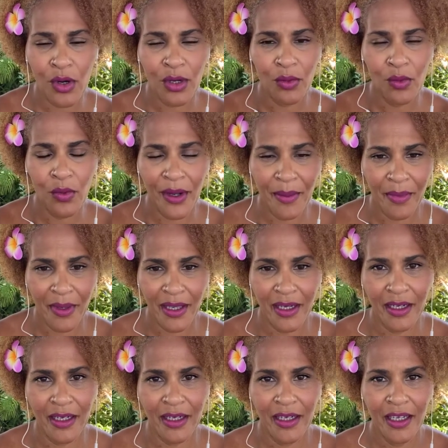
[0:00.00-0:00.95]
women
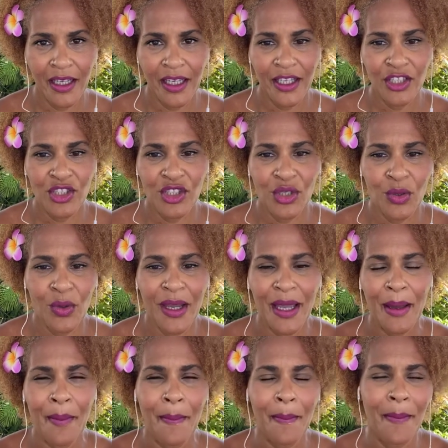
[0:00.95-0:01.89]
to
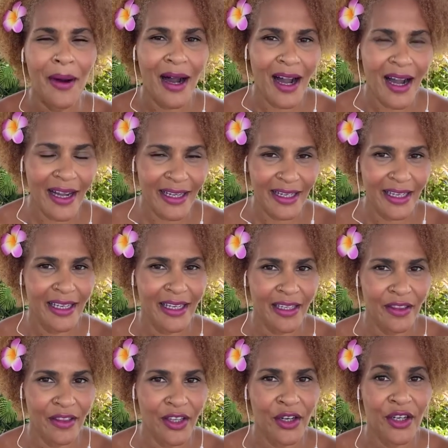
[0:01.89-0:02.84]
embody
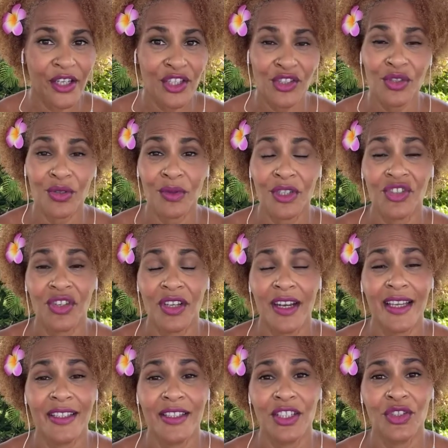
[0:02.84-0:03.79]
their intuition
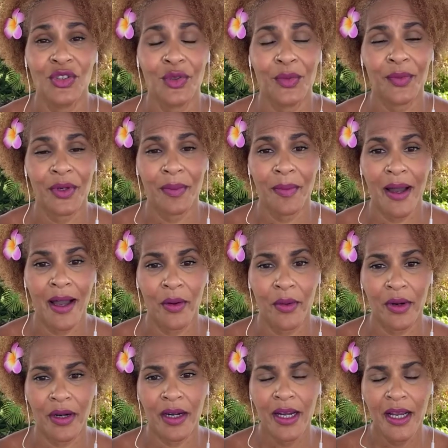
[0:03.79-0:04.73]
as a superpower.
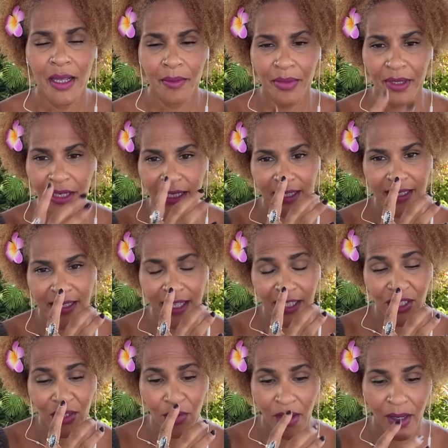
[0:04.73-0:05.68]
Because guess
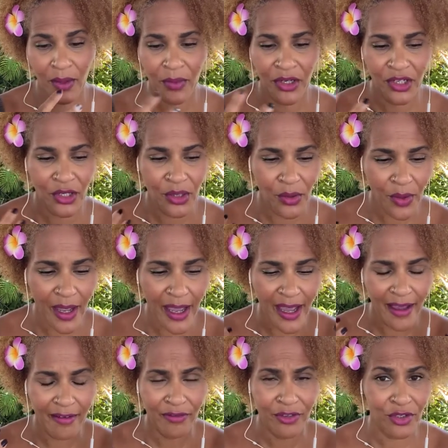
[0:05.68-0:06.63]
what? When you
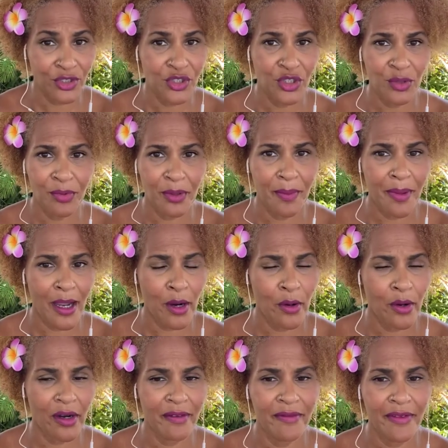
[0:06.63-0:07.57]
have your superpower
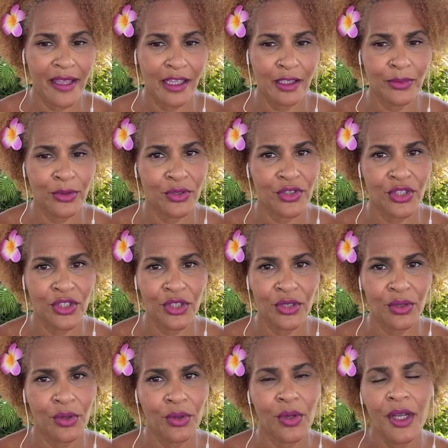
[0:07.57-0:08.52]
available to
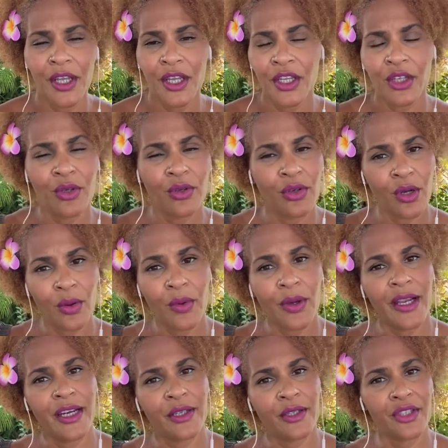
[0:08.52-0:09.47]
you, you know what
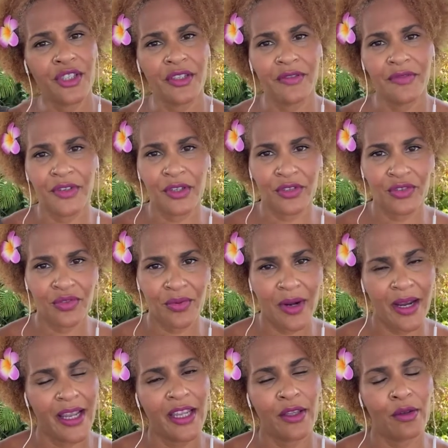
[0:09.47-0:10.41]
energy feels
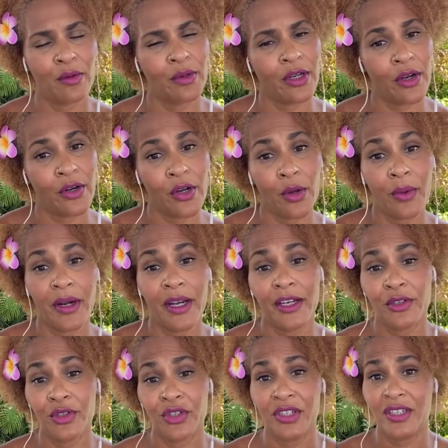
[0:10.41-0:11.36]
right, you know what
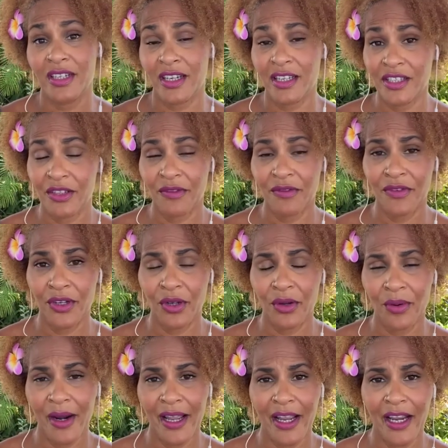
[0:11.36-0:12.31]
energy doesn't feel
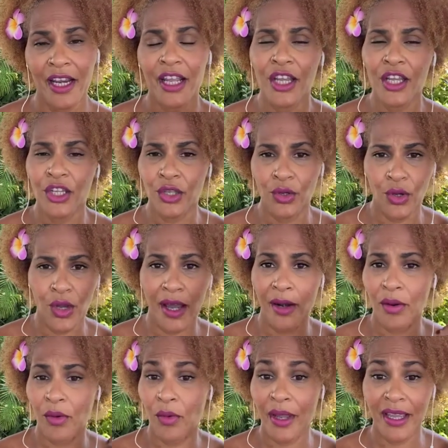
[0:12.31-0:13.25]
right, you know how to
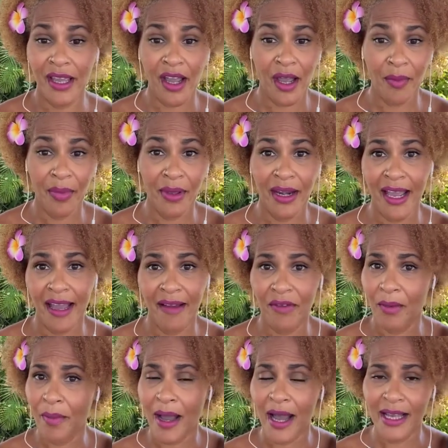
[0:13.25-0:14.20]
wake up and have a
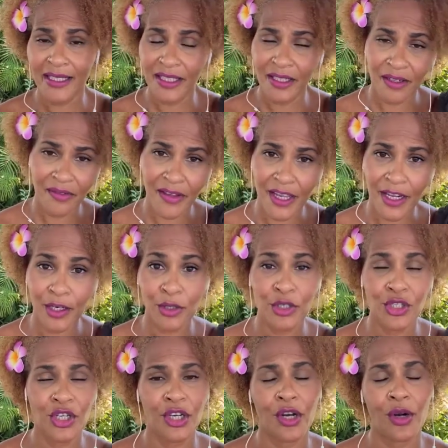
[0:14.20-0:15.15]
positive
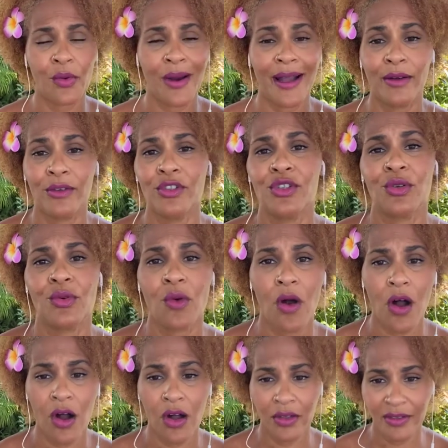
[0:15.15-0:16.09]
energy around you
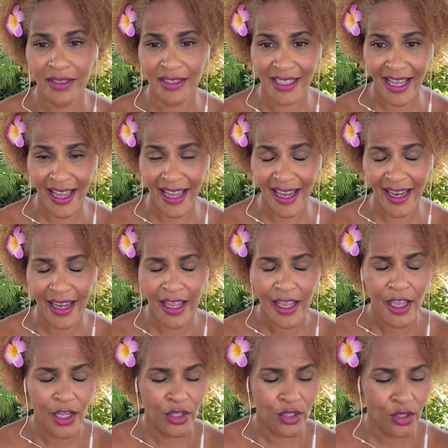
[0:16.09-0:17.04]
all day,
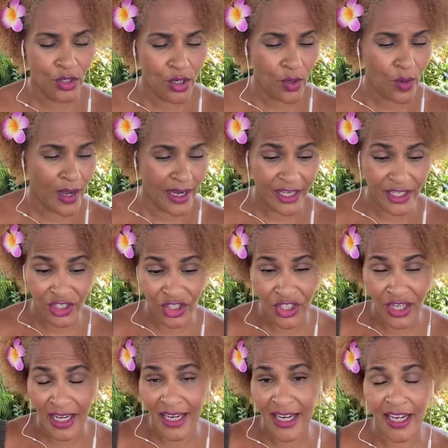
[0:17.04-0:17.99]
you know how to
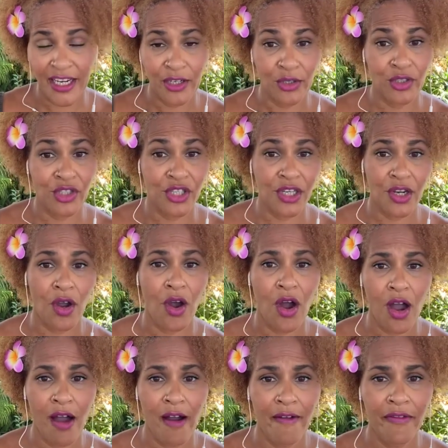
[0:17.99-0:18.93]
shake energy
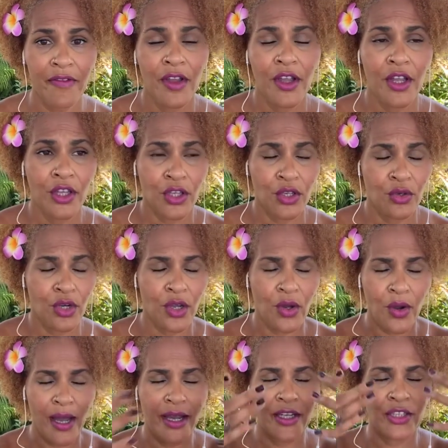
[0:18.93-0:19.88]
off, you know
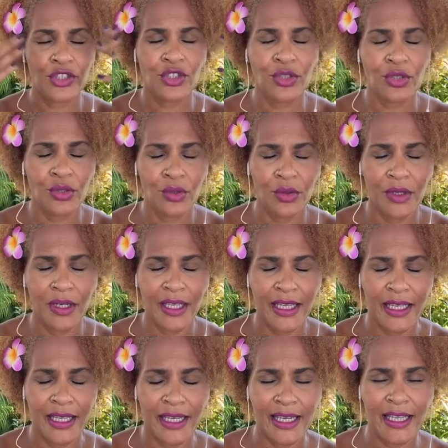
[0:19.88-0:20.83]
how to tune
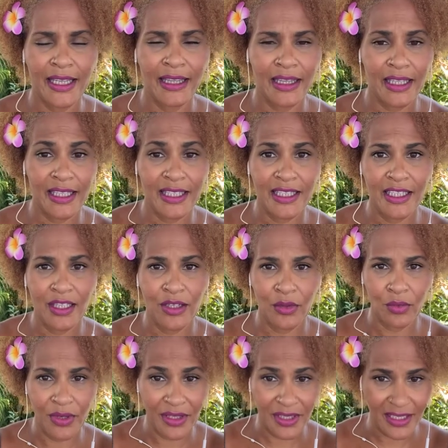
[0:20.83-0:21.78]
in and listen
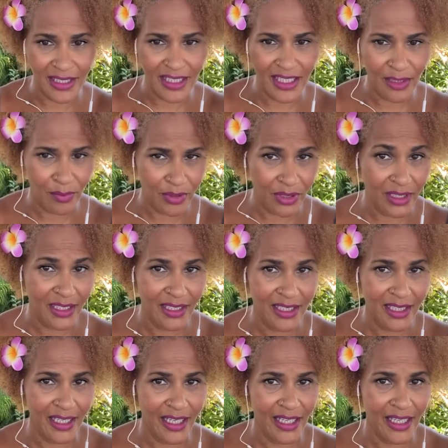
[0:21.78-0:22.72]
with deep
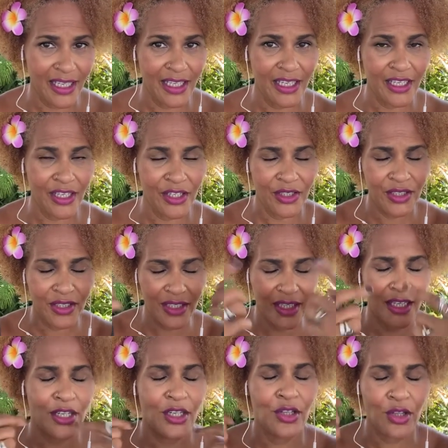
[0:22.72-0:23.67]
listening ears and
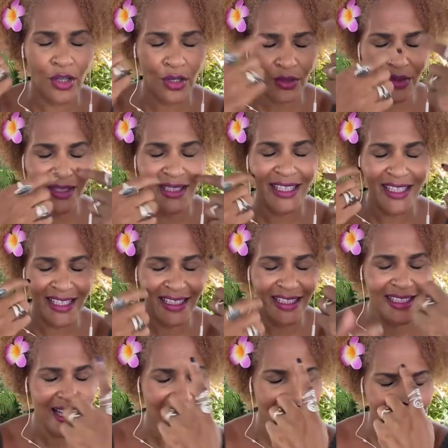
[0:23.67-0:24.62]
close these
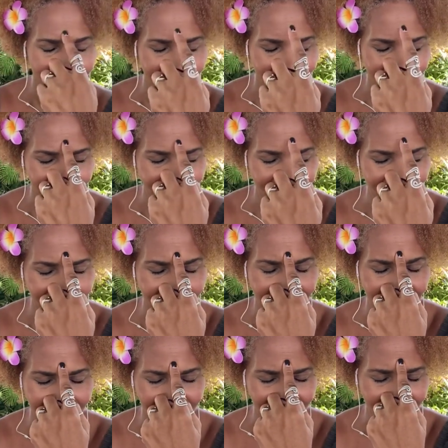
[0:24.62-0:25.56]
eyes and listen
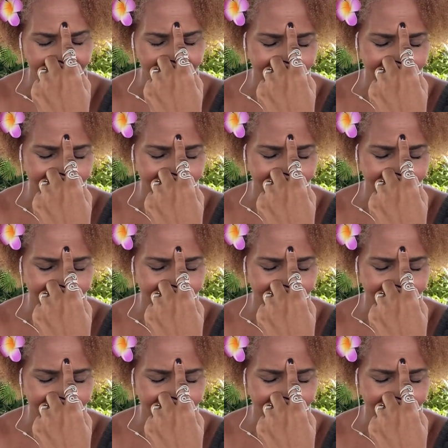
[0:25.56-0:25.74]
to this